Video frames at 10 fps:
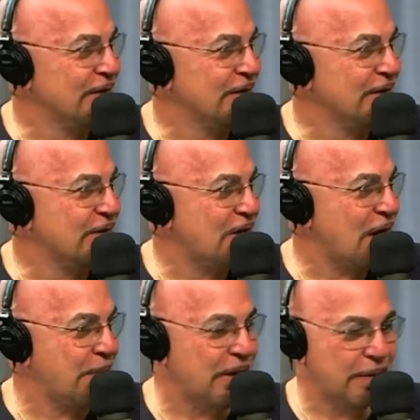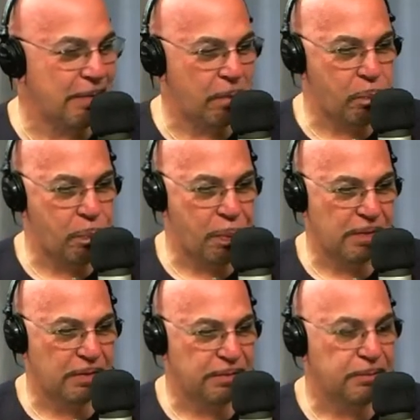So you took your line. car to Glen
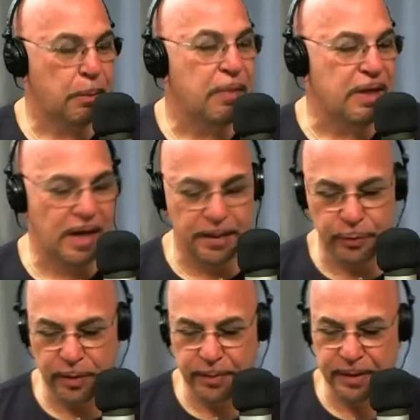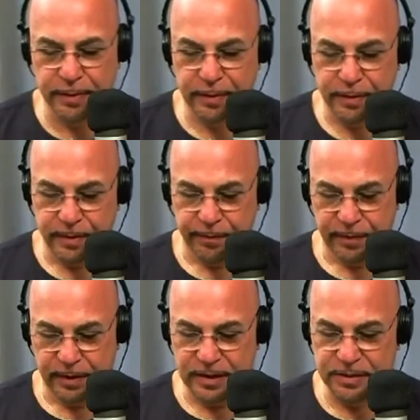Cove. Yeah, that's well, where my, my, old
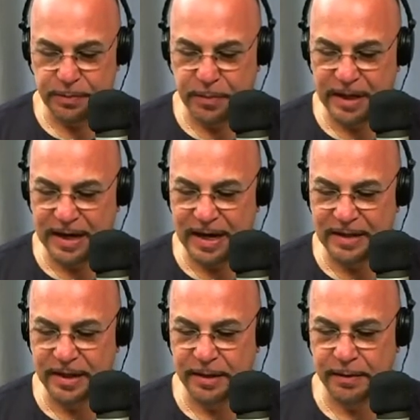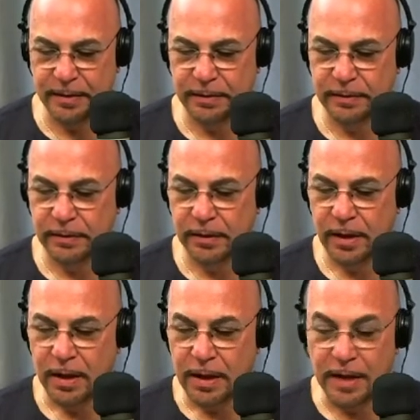business was. That's my on Glen Street.
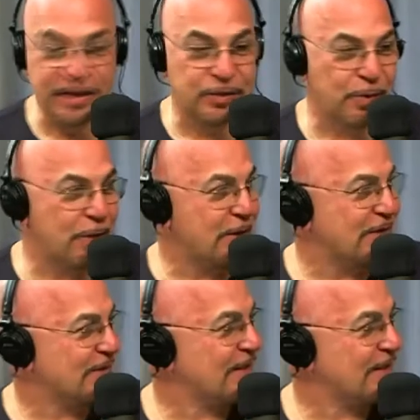That's where I was.